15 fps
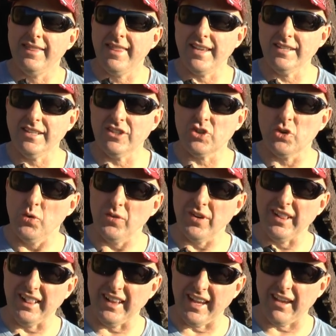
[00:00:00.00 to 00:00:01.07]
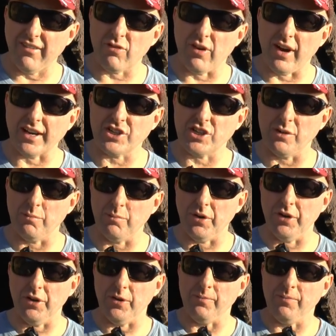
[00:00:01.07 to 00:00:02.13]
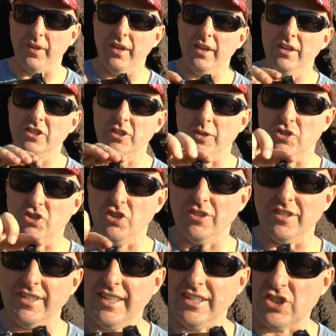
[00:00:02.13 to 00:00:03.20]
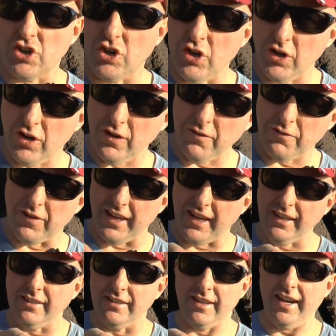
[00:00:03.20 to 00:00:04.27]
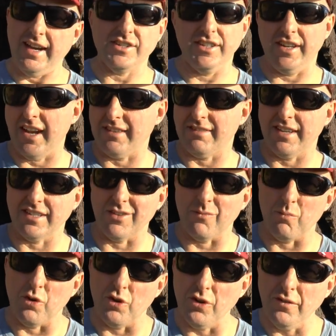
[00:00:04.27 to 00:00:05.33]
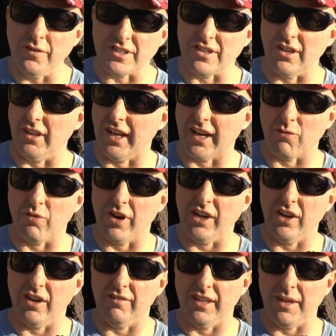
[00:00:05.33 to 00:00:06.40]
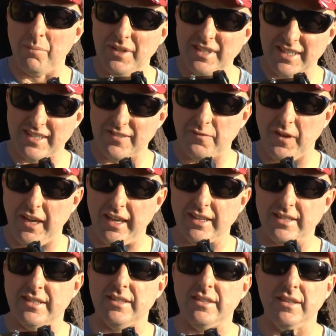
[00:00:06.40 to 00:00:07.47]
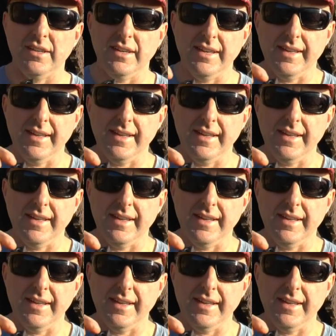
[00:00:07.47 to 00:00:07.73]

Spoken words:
This is called a lever action bow. So it's using this curve thing. Actually, it doesn't move. It's not like a recurve limb. This is fixed.